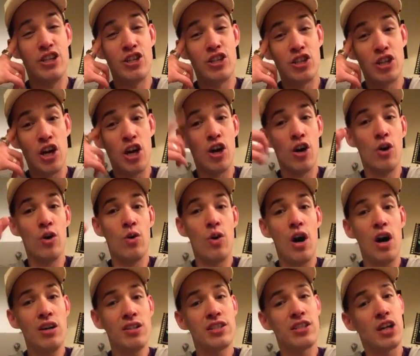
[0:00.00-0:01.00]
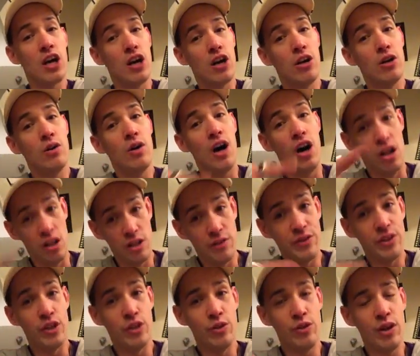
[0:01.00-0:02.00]
So also all of
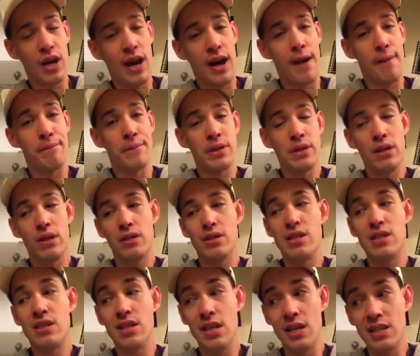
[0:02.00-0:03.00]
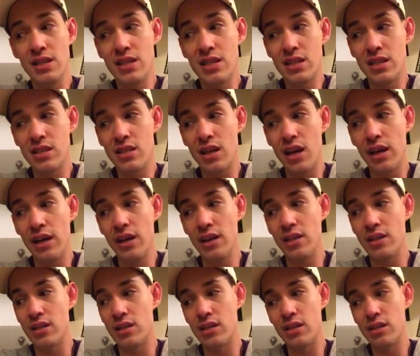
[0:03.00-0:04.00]
you, since it is
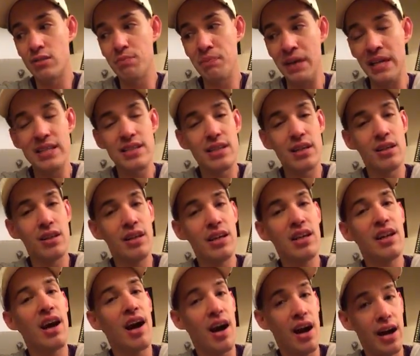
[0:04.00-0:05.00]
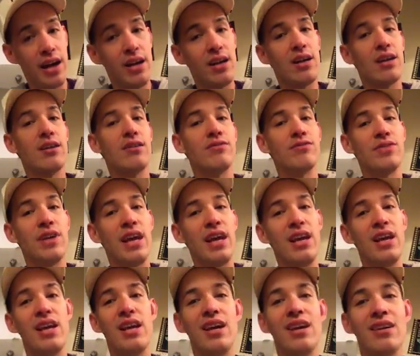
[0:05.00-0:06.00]
basically kind of
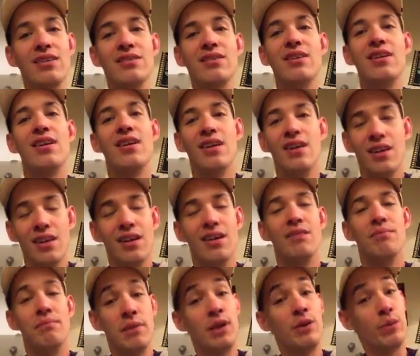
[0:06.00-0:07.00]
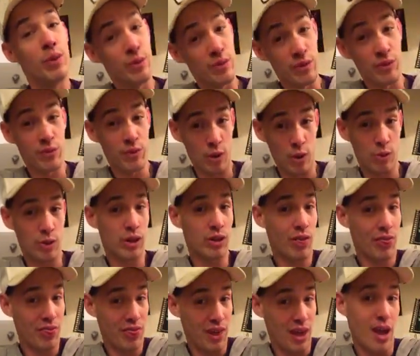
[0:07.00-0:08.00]
a me moving forward
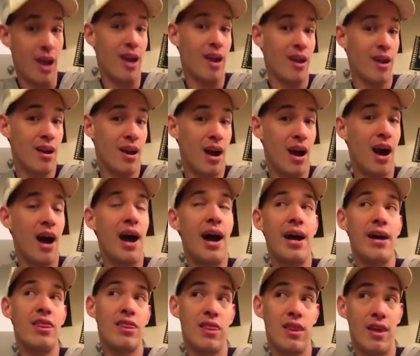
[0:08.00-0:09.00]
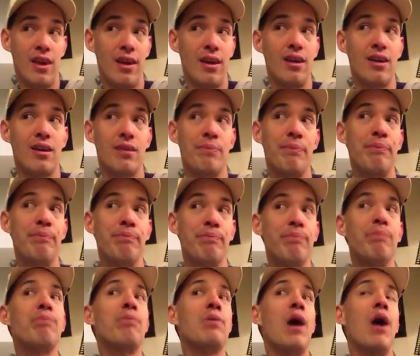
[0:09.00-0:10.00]
thing, I think
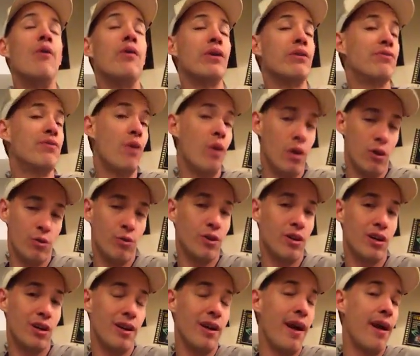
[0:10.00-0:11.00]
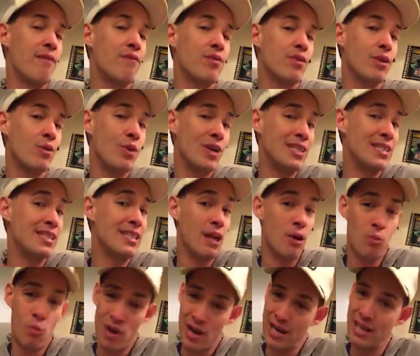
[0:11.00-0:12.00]
going forward every Wednesday
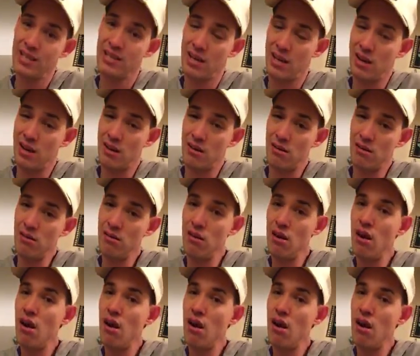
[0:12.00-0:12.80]
wind down,